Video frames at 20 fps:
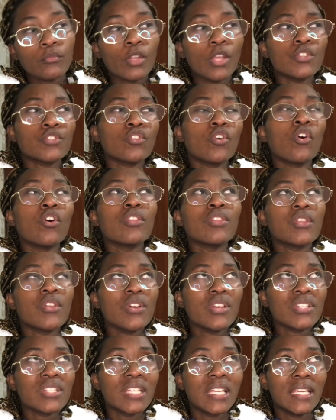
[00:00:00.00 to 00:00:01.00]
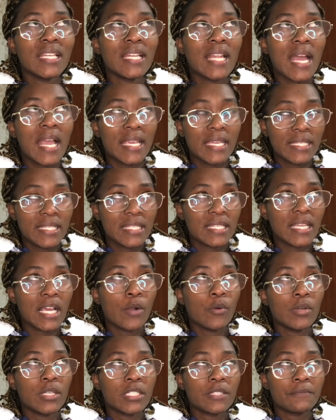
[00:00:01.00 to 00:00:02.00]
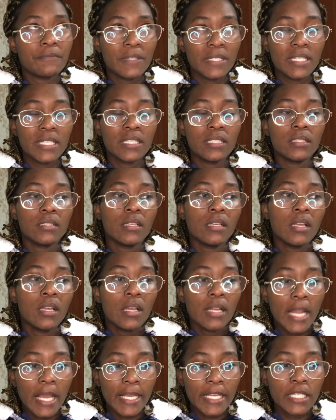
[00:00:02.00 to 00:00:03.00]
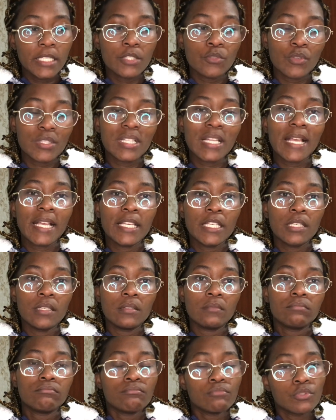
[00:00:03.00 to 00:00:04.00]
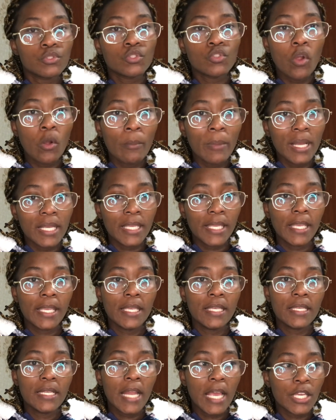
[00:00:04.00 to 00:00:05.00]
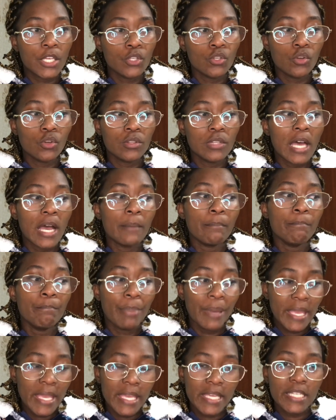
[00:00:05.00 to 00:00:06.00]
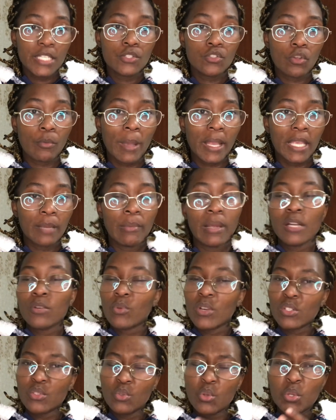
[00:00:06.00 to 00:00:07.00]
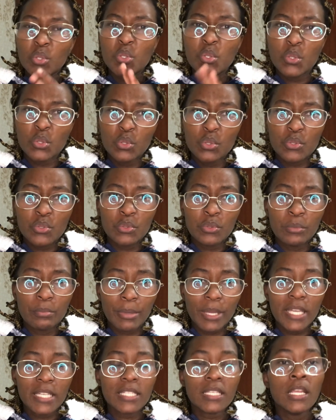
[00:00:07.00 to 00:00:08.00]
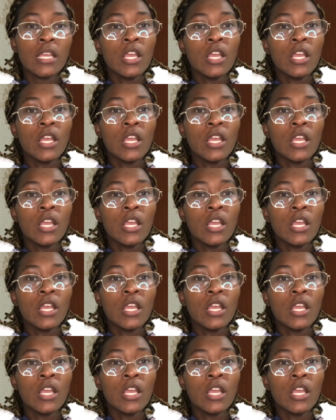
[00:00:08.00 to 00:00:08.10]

So on Thursday night, I was feeling like it was like a stomach ache, like that bad stomach ache, but it was not too bad.